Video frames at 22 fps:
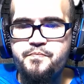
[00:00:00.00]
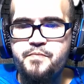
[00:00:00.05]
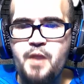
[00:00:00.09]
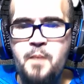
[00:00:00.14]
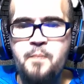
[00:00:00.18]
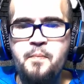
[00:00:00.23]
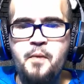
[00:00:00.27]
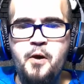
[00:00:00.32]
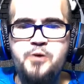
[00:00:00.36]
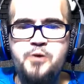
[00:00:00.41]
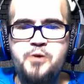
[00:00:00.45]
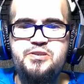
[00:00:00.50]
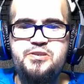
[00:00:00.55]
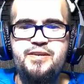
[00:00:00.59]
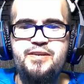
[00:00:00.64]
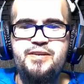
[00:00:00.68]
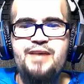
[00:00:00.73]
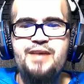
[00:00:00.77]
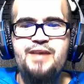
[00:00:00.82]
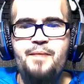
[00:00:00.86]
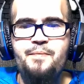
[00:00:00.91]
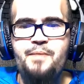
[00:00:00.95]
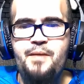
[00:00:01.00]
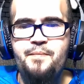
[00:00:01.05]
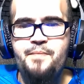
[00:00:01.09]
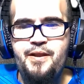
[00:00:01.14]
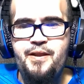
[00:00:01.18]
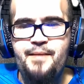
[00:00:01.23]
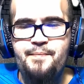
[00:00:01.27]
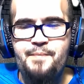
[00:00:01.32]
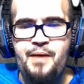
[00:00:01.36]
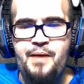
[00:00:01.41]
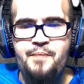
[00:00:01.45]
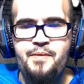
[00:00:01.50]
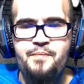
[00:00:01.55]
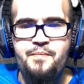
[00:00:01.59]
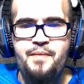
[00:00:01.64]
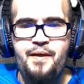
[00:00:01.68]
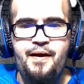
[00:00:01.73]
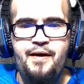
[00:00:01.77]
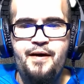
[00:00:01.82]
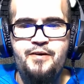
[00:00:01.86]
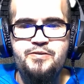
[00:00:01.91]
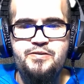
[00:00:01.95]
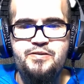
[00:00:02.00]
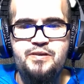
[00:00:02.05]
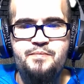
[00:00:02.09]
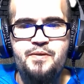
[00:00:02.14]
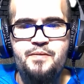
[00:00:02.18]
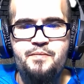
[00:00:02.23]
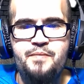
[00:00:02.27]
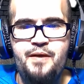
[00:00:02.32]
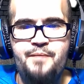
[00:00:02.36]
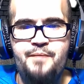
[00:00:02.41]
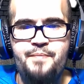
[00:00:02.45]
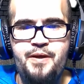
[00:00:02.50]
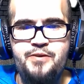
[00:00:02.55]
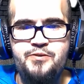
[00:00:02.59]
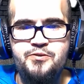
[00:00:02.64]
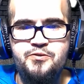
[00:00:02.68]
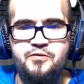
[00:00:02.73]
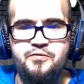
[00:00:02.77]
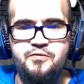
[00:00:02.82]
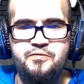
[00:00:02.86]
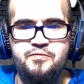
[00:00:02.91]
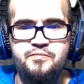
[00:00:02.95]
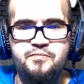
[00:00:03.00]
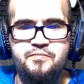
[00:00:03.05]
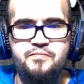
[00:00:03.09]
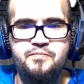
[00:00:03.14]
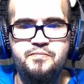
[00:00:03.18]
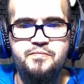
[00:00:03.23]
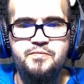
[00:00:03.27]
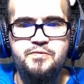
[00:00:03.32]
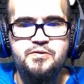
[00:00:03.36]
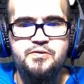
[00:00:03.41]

Most of the time I'm in my house. I'm in my bedroom,